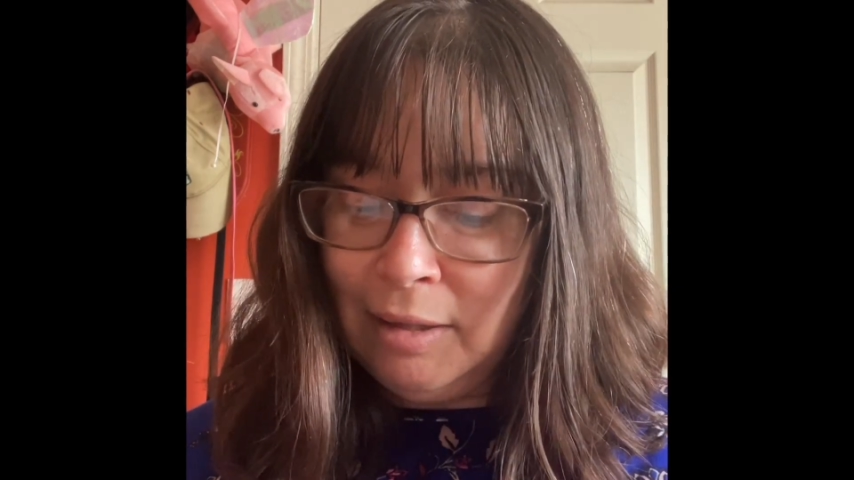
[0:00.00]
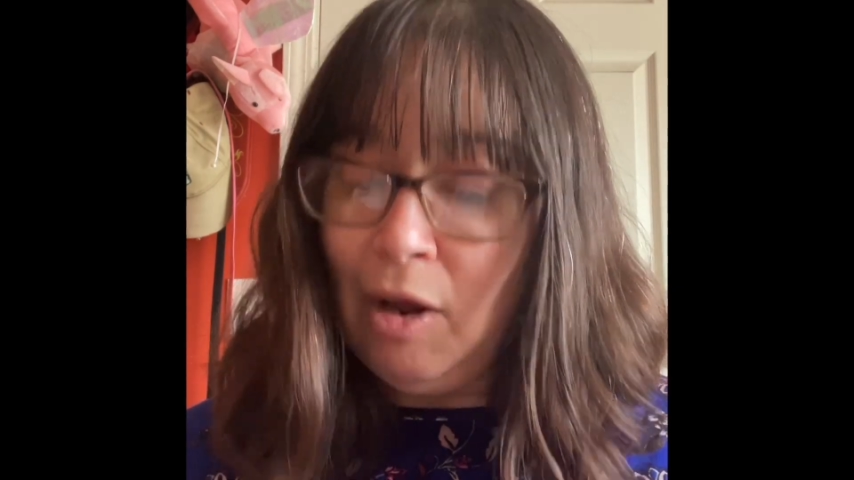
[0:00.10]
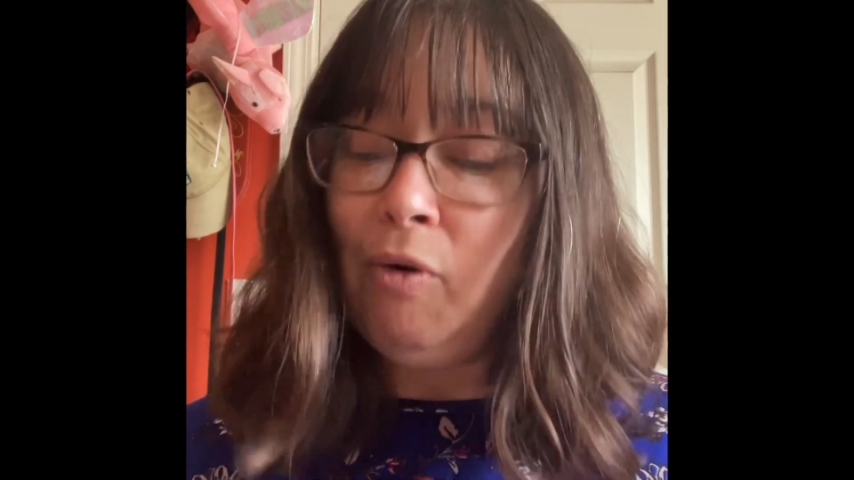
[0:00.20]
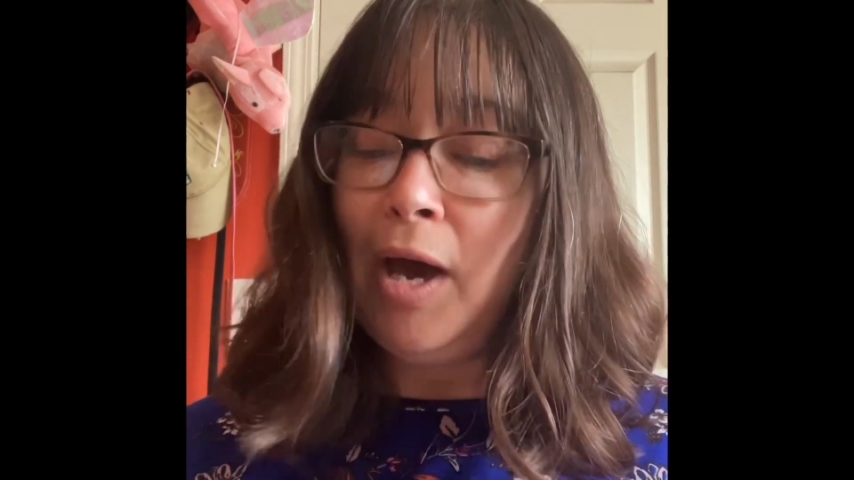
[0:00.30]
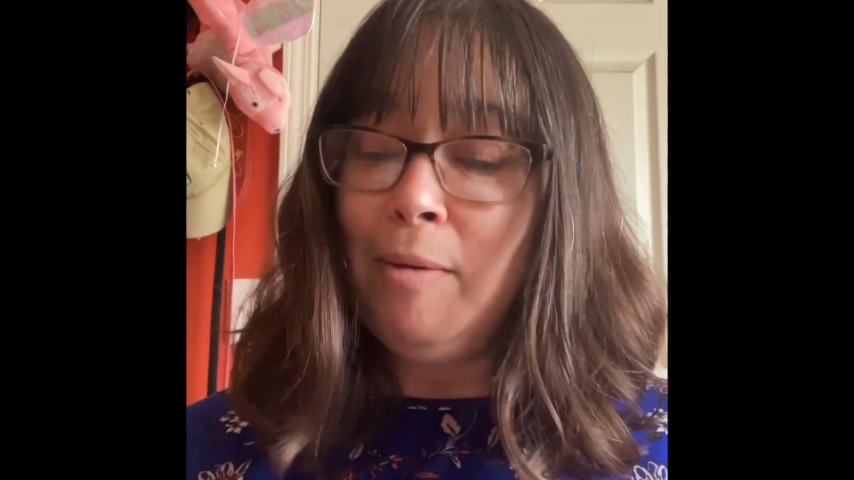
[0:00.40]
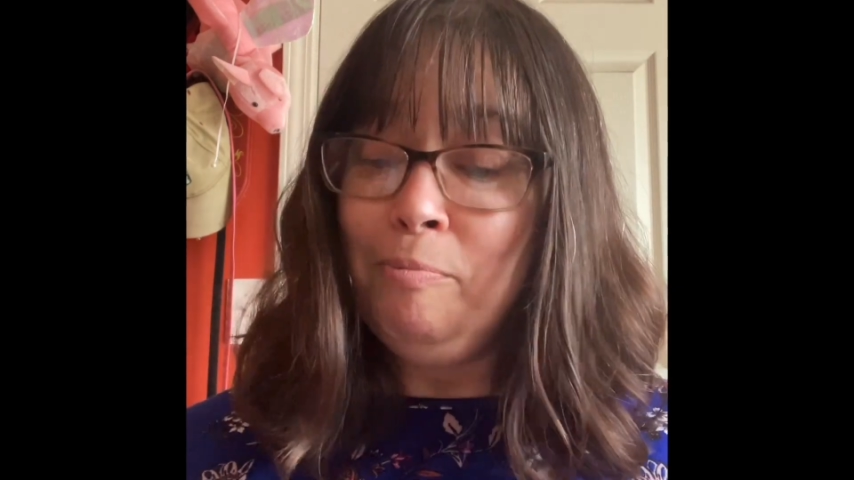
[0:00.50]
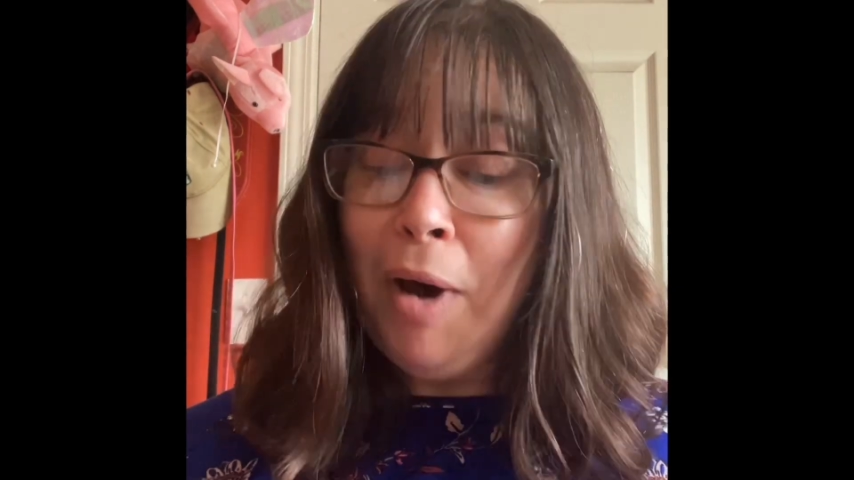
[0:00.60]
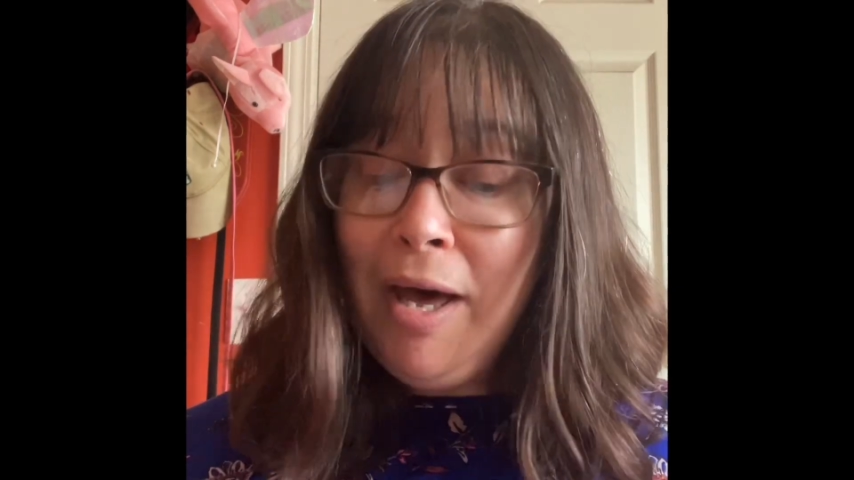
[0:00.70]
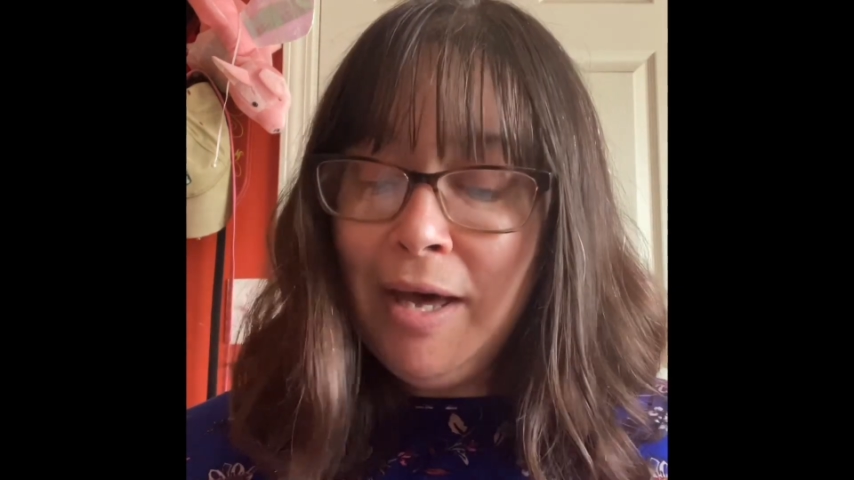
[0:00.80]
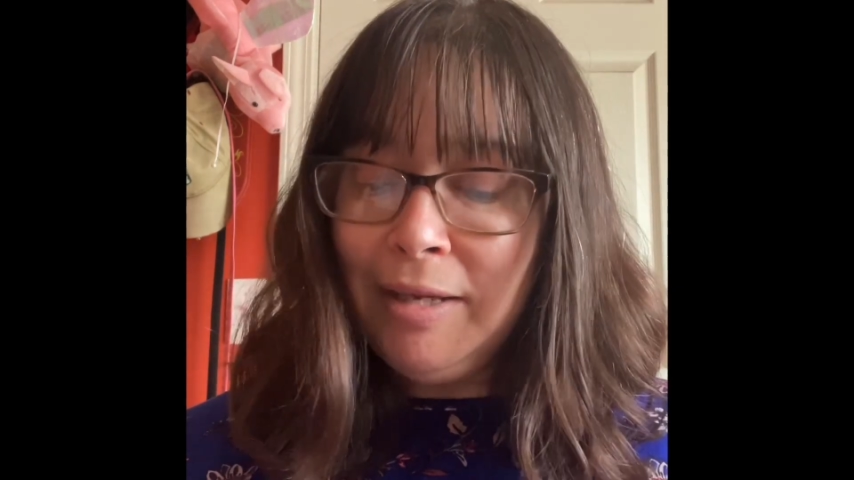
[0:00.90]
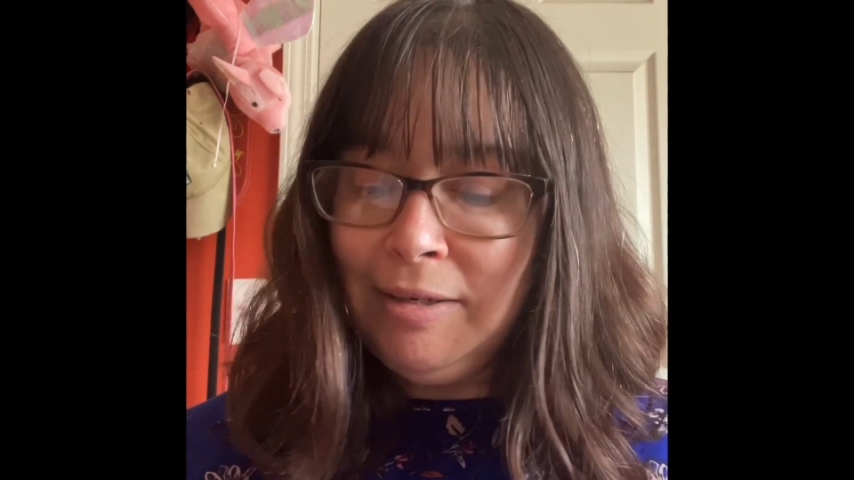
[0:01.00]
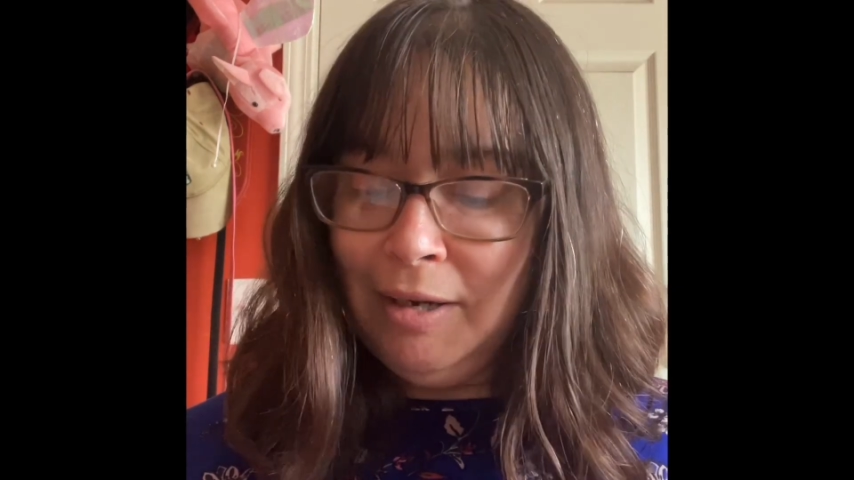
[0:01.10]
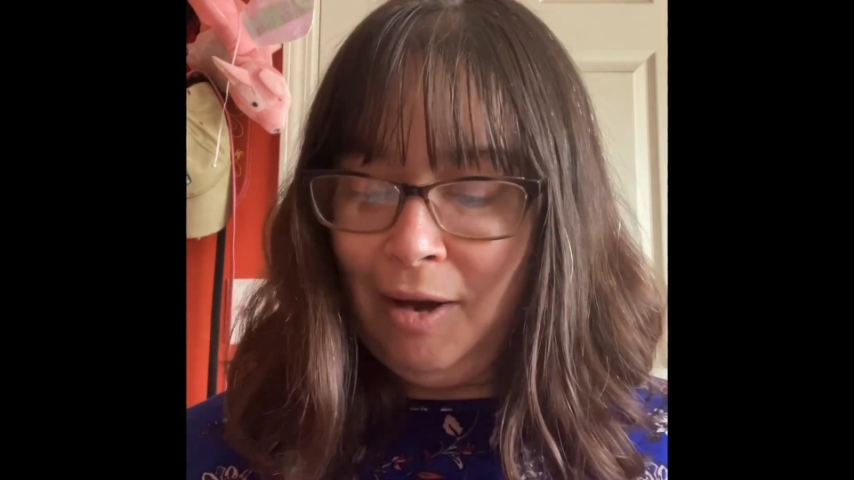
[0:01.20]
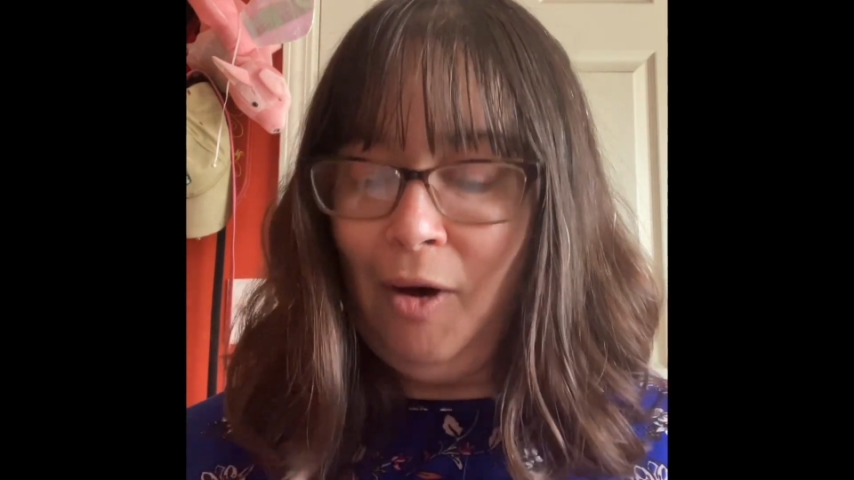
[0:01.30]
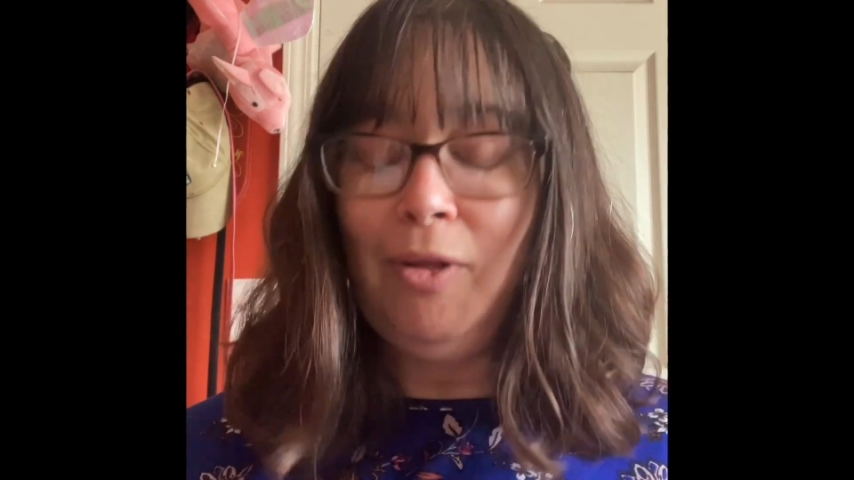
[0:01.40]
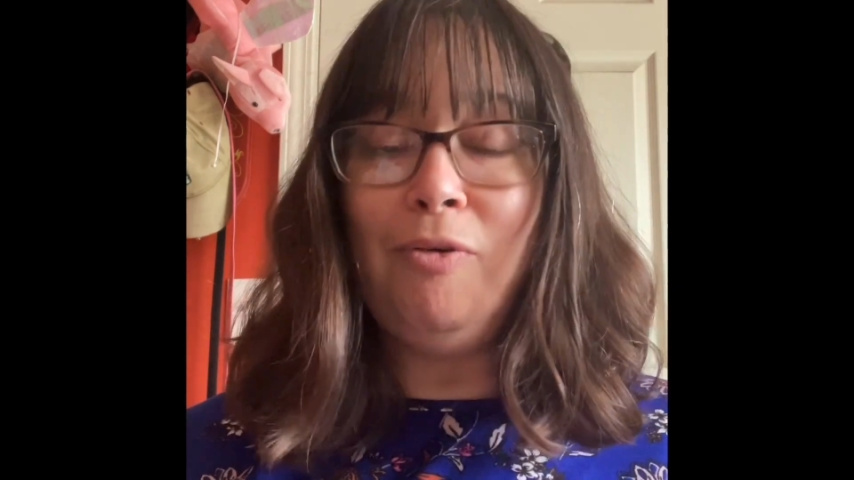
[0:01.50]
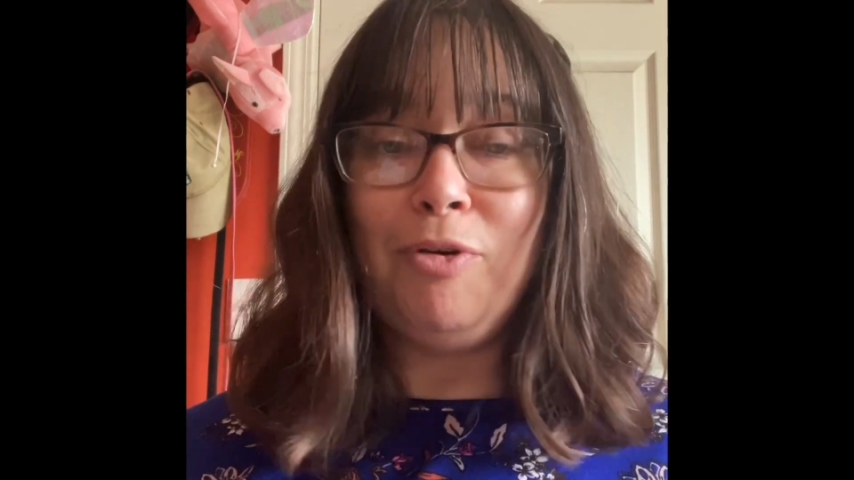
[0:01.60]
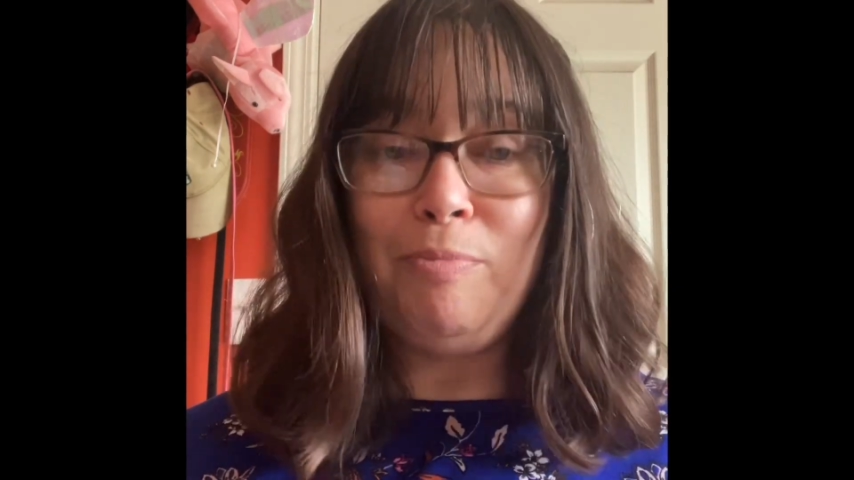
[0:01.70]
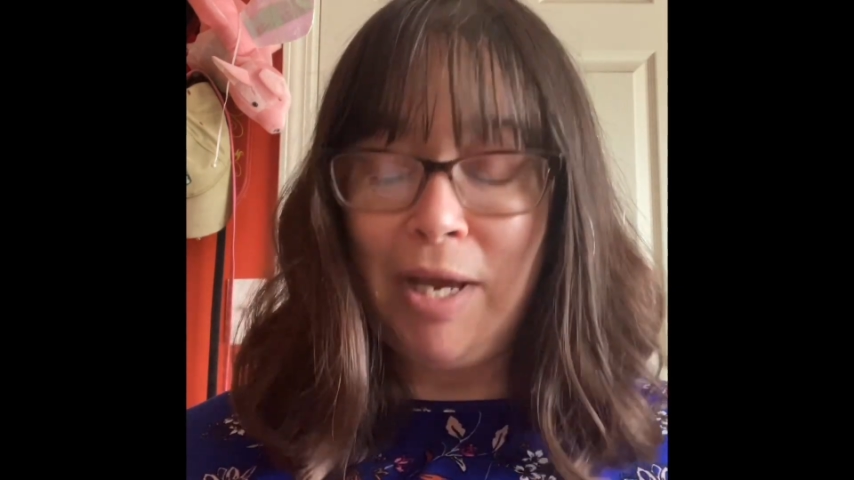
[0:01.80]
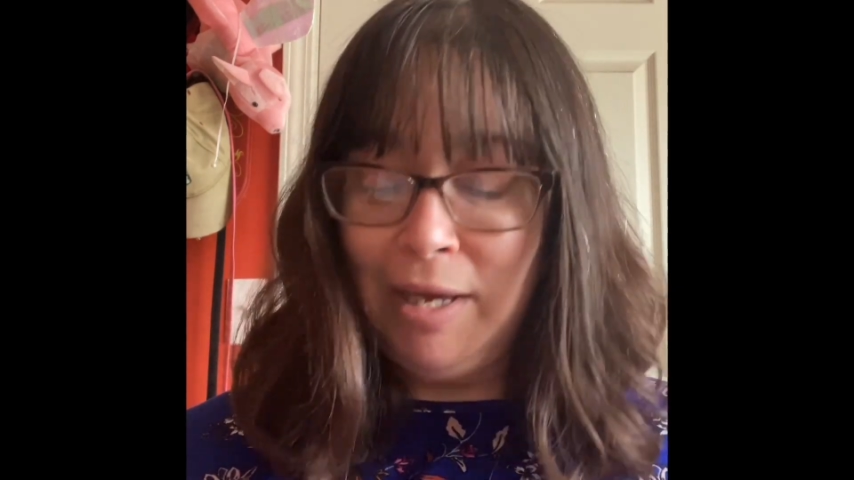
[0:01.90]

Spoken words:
all over my